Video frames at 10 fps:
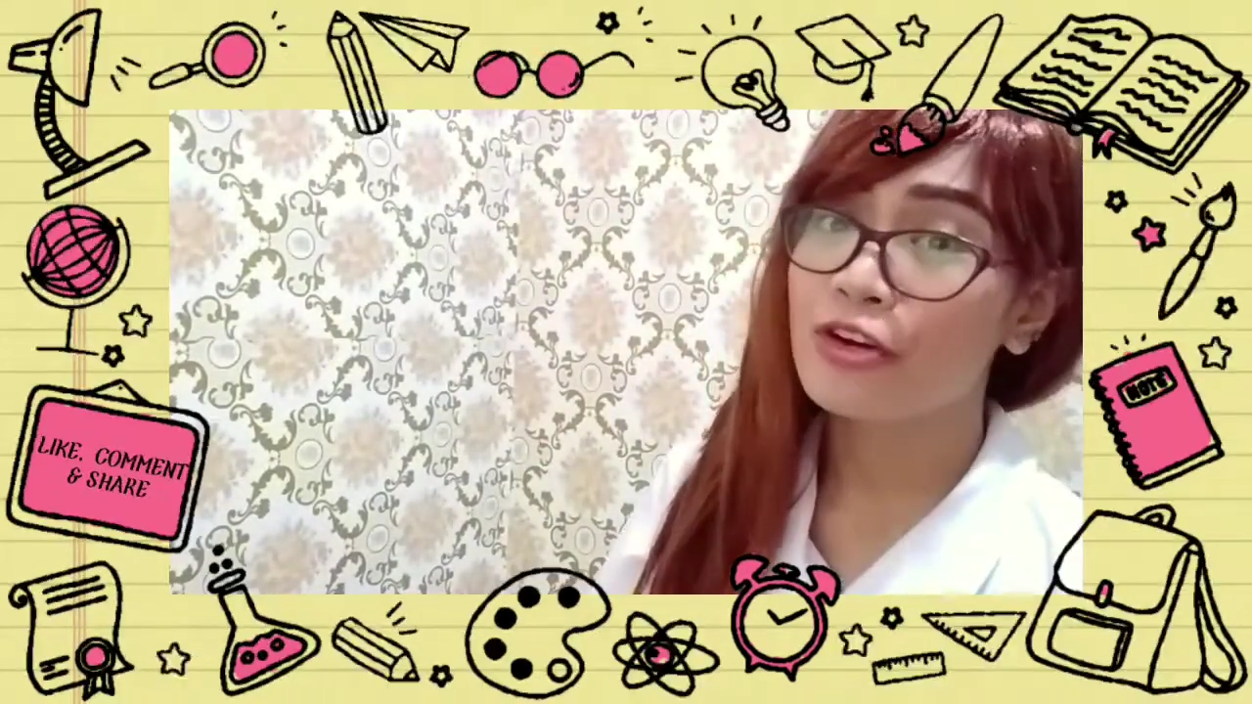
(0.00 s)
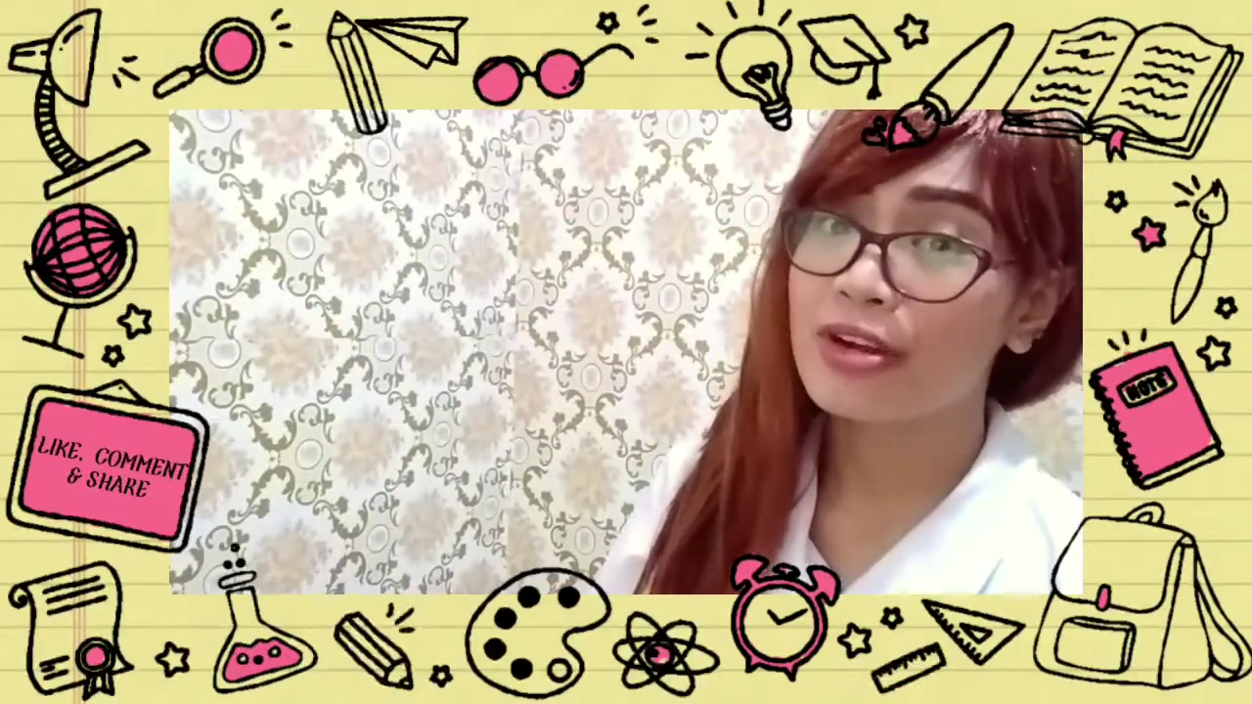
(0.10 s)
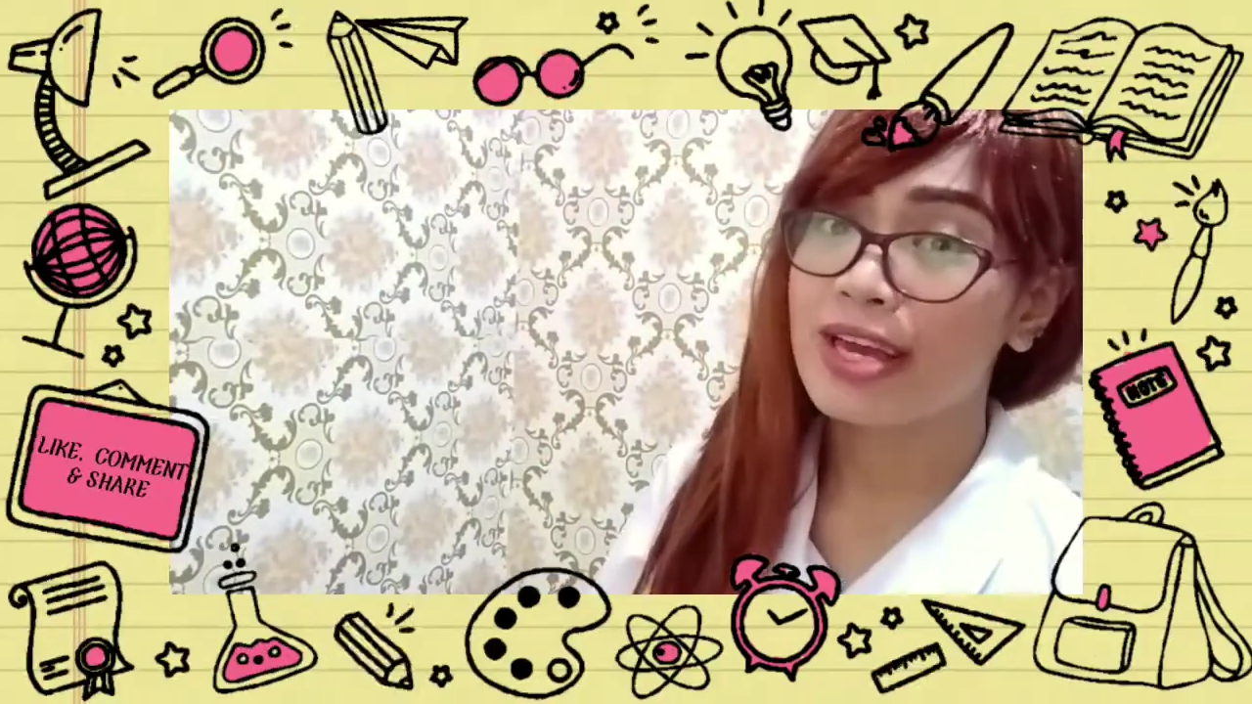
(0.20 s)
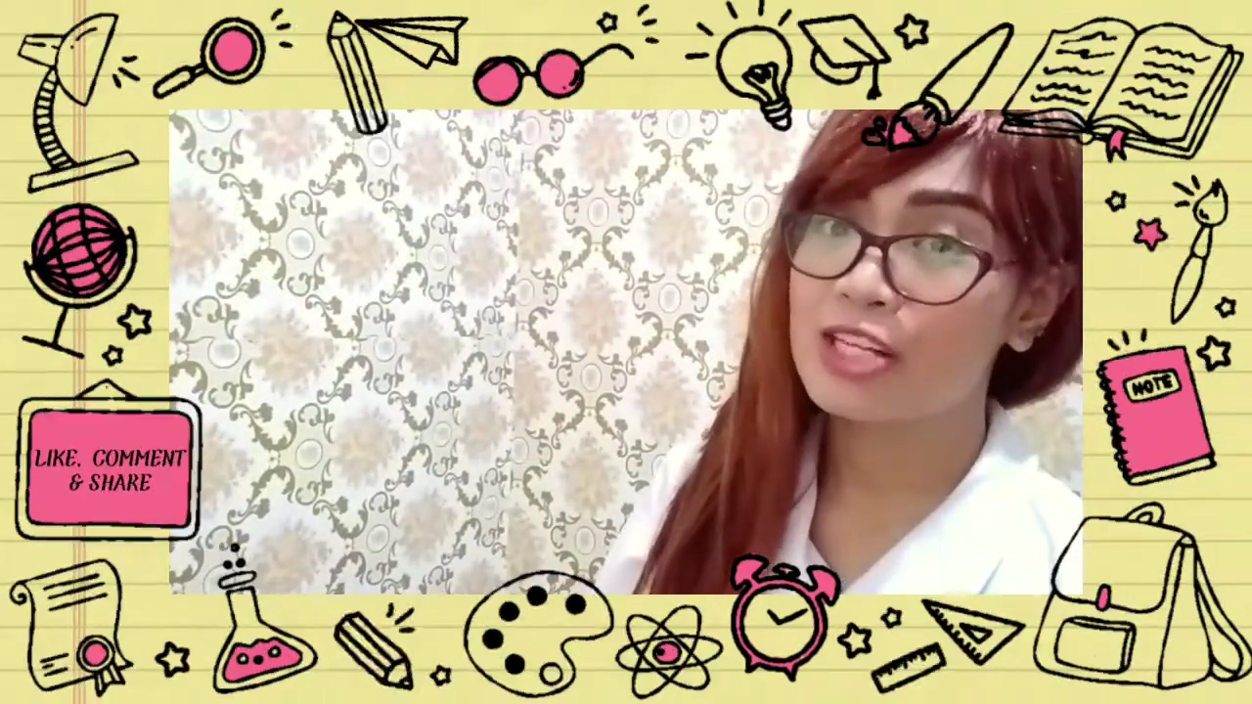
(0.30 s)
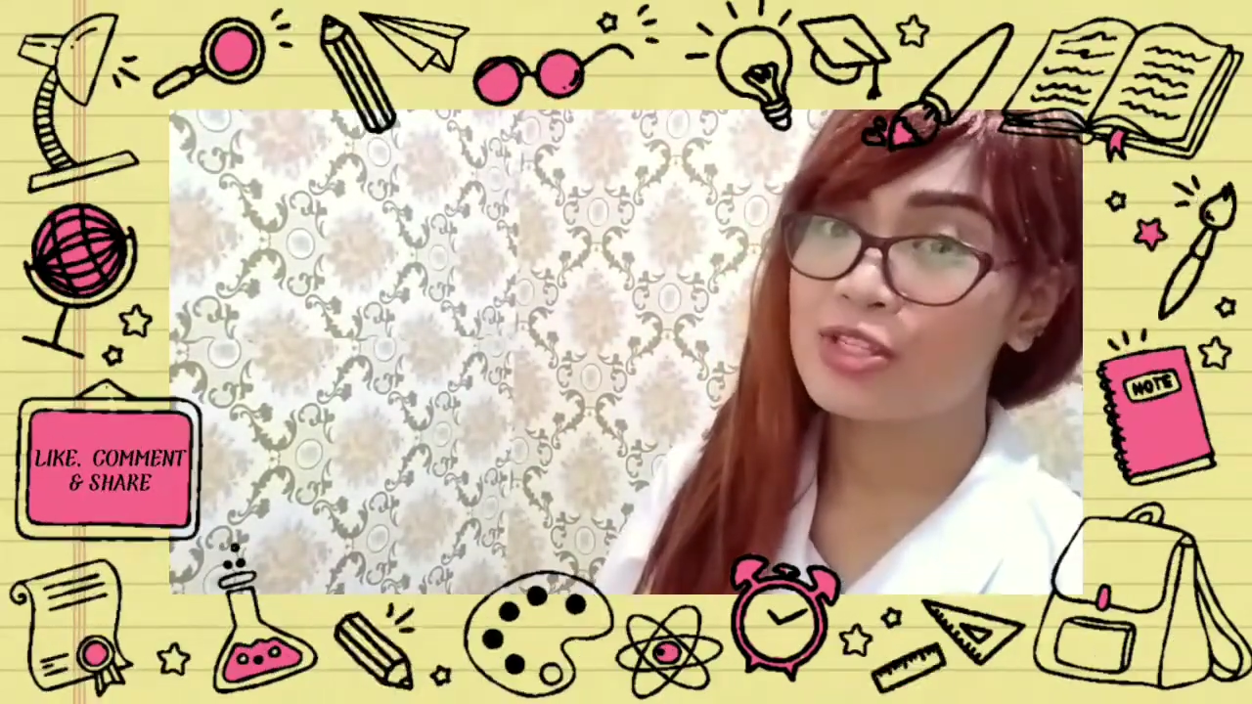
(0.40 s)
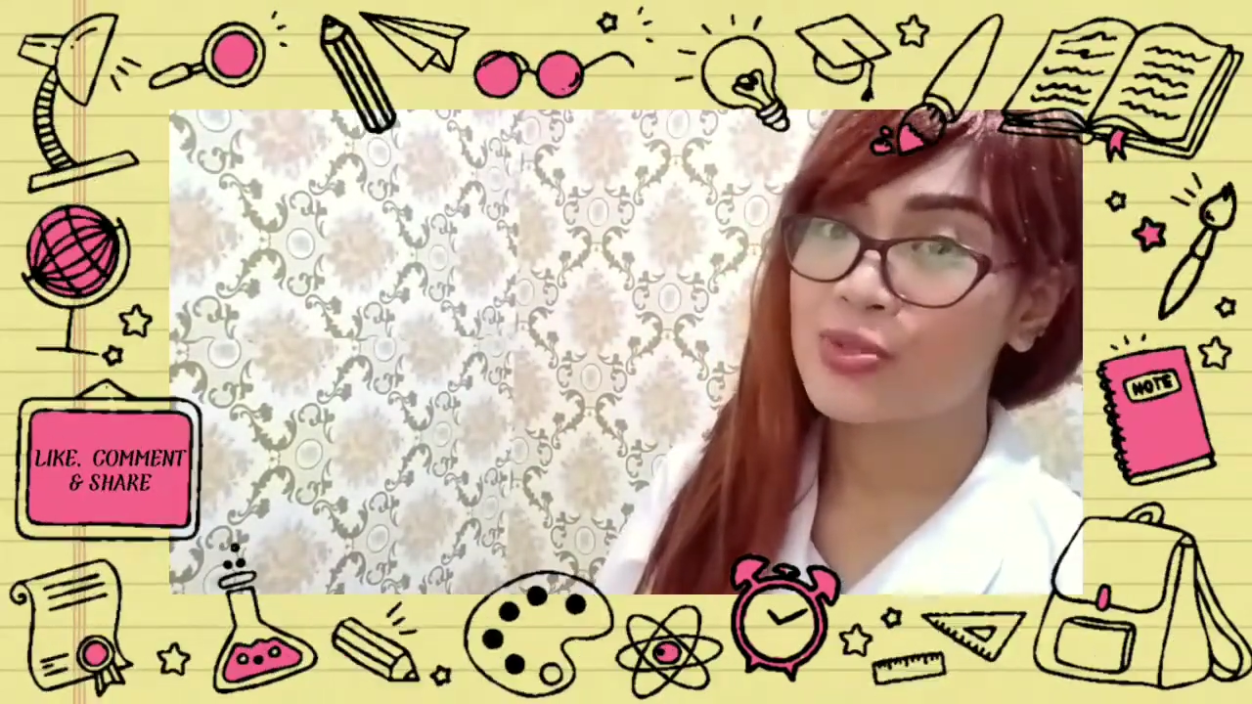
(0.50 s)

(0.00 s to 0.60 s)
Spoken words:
forget